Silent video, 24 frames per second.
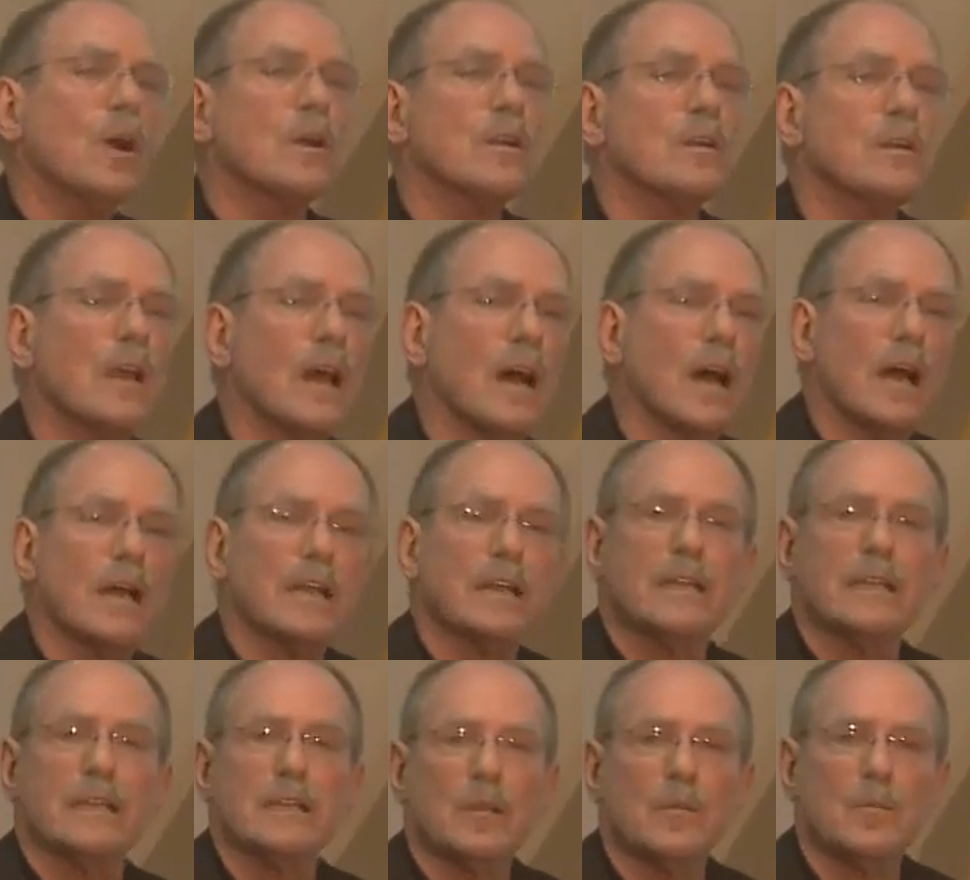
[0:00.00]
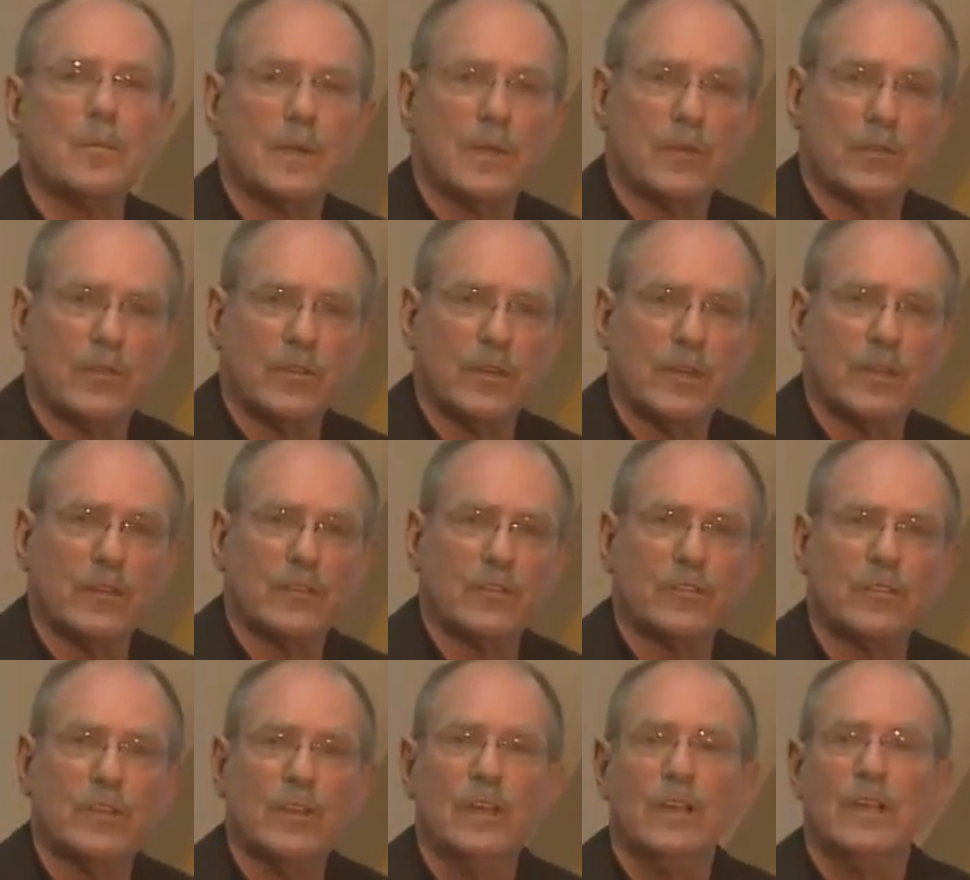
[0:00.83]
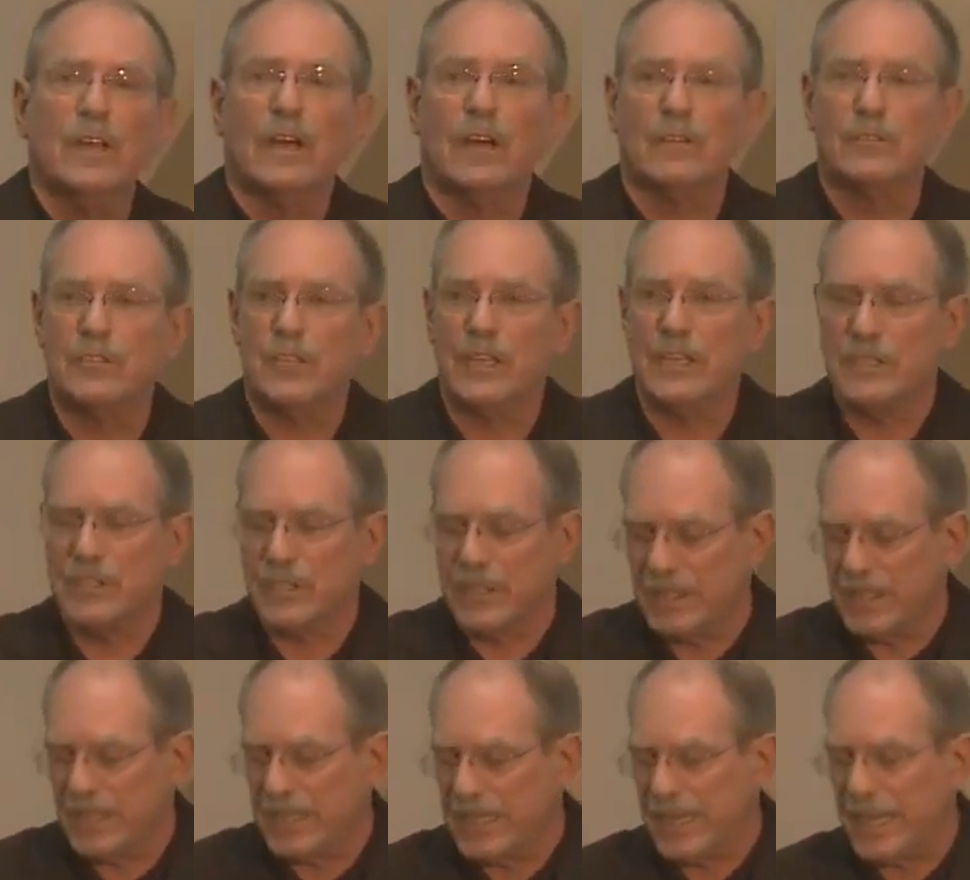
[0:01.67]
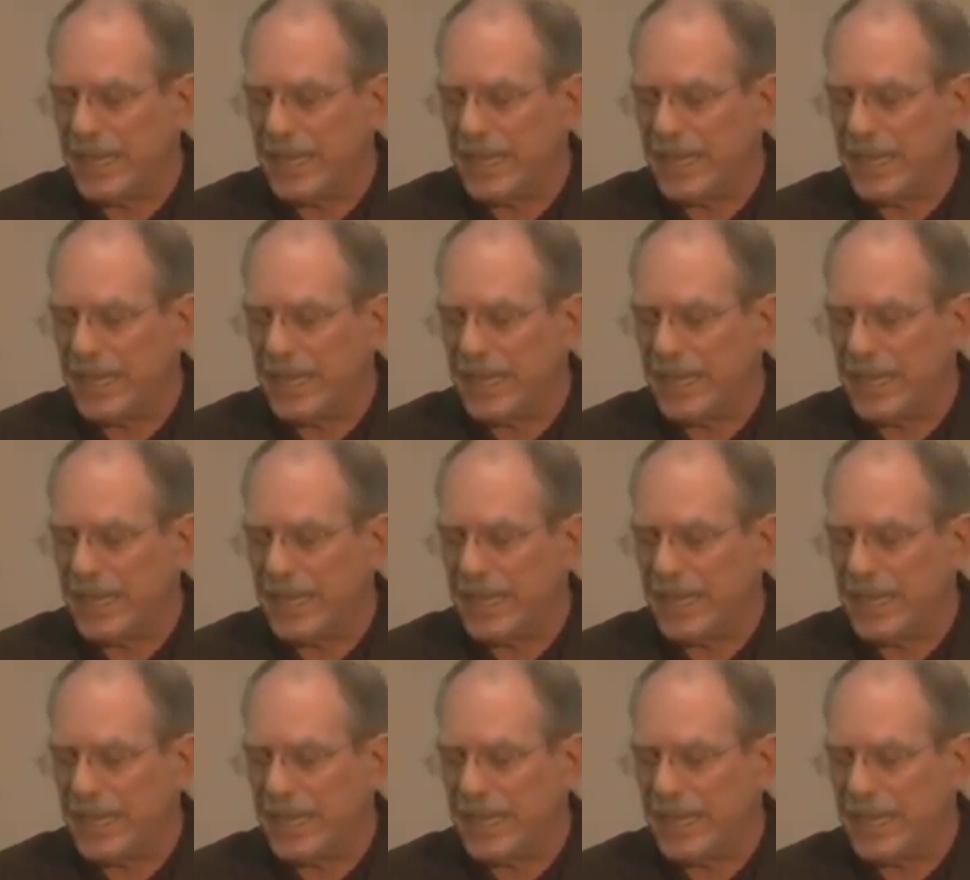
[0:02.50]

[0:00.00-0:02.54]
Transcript: are not in the business of changing the